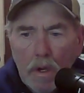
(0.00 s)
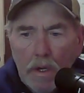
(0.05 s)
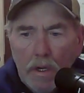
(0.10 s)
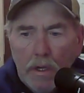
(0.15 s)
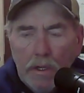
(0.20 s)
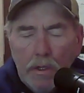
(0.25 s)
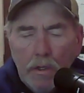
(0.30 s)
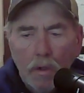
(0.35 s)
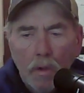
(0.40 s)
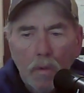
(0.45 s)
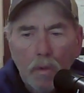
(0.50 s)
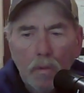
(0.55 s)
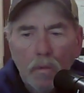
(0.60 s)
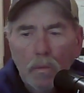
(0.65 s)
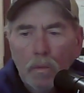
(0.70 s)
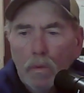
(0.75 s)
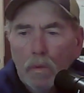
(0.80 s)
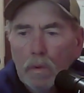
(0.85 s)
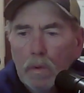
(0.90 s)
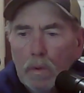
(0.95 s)
you know,
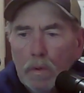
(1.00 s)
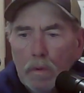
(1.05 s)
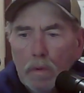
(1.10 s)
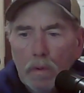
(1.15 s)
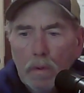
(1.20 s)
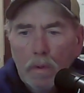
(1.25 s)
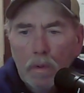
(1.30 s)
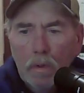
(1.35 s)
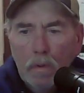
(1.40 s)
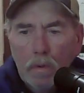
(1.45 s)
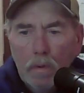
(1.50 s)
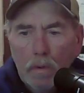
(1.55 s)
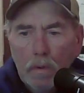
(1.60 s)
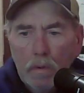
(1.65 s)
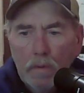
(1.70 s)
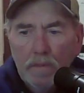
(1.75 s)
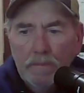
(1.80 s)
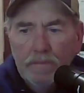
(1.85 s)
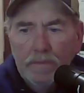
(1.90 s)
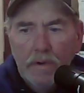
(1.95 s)

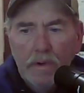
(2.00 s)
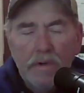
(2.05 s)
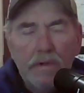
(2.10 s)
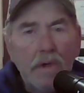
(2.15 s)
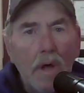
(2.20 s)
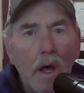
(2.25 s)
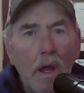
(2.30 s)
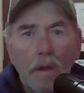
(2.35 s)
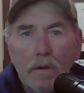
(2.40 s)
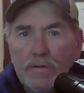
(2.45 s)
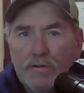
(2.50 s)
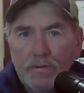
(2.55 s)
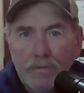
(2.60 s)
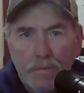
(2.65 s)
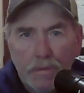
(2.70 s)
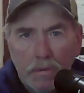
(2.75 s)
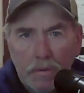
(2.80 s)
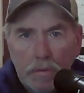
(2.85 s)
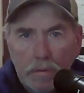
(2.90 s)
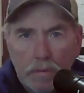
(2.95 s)
very knowledgeable